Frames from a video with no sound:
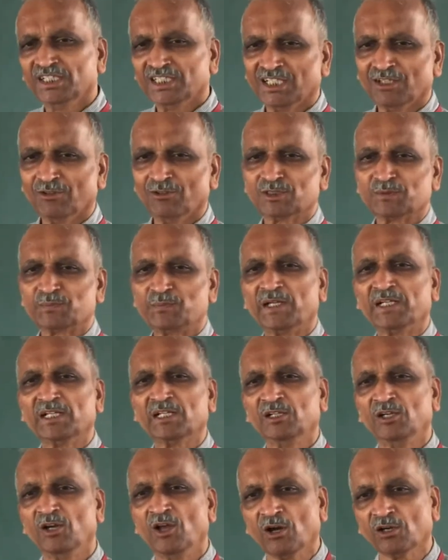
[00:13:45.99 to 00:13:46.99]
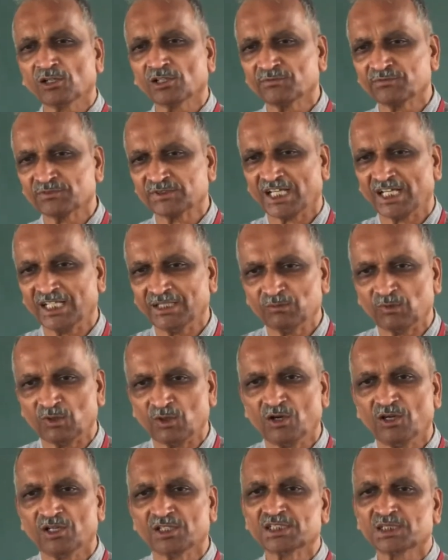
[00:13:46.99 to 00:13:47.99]
he will spend lot of
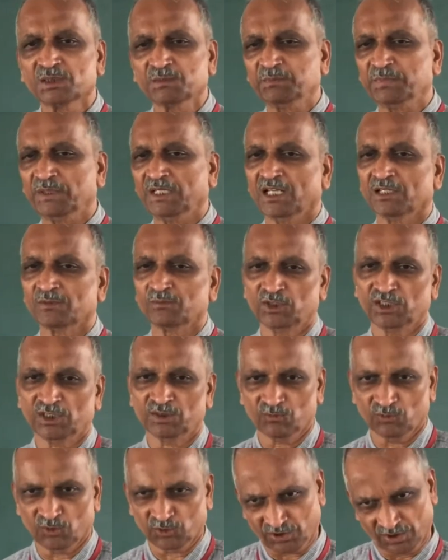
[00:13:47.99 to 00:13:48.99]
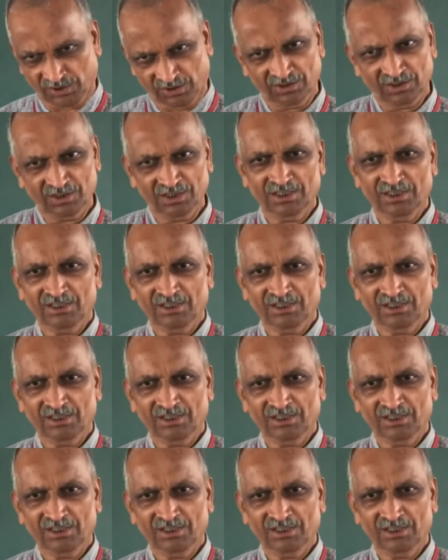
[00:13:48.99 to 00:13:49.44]
time on simple harmonic motion.